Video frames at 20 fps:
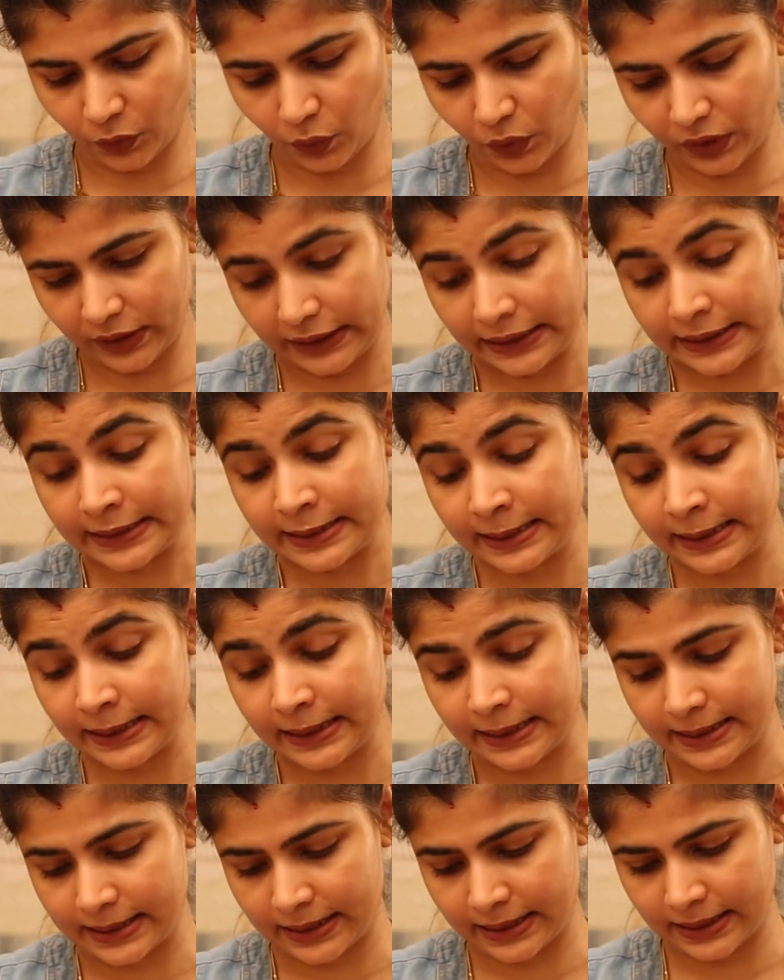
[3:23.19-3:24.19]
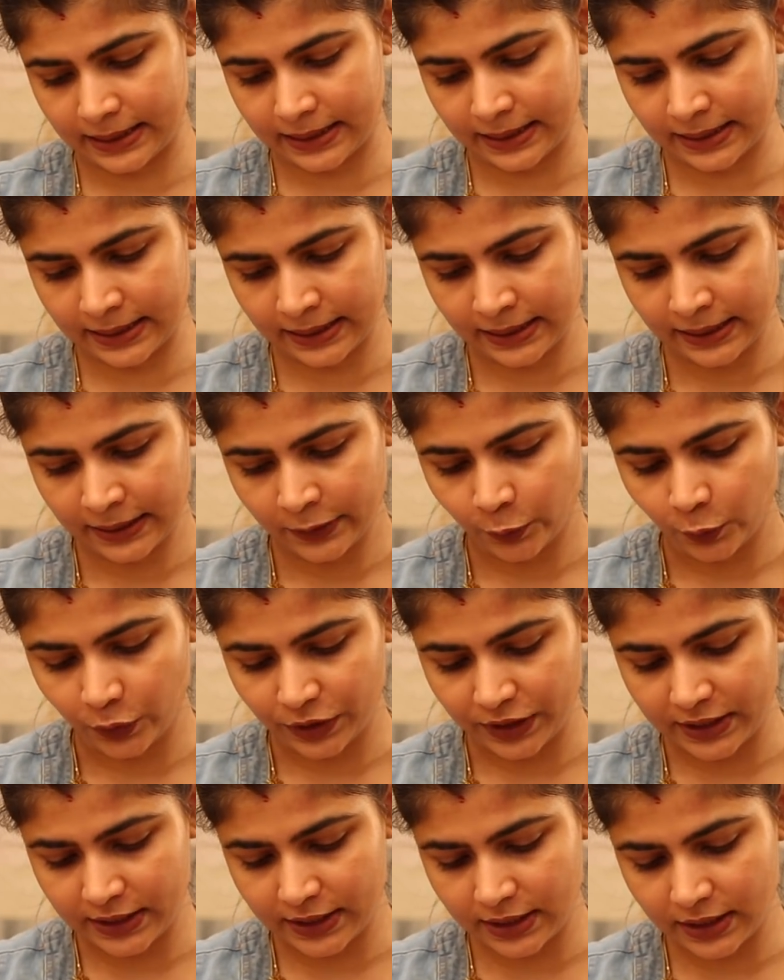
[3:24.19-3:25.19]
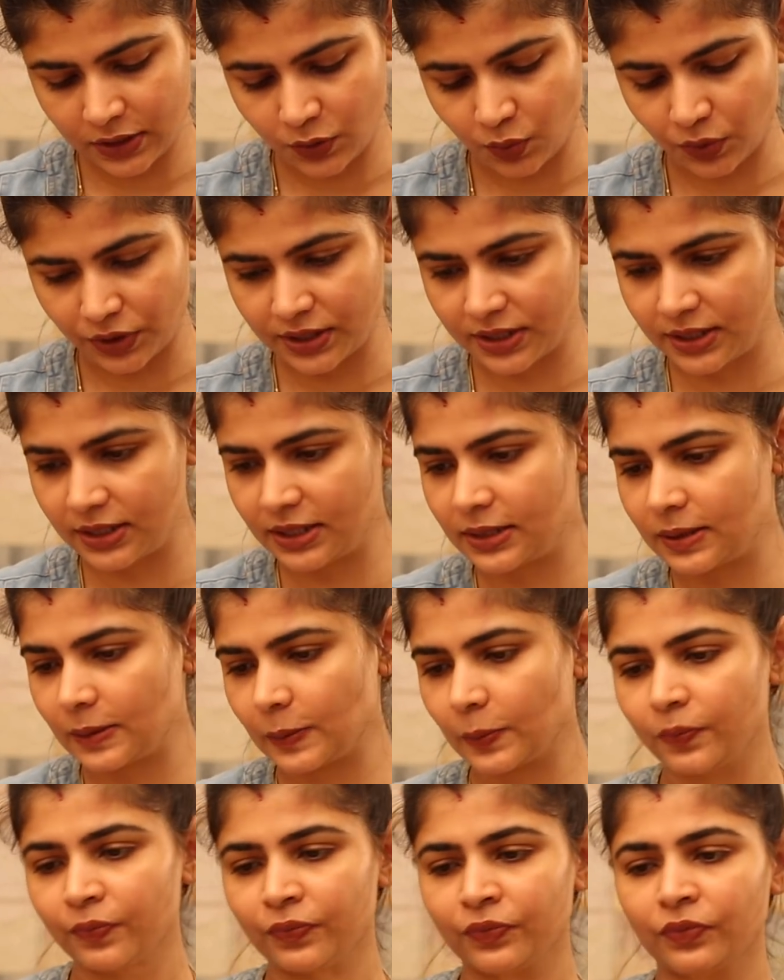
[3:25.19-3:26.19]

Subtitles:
What is this? What is this? What is this?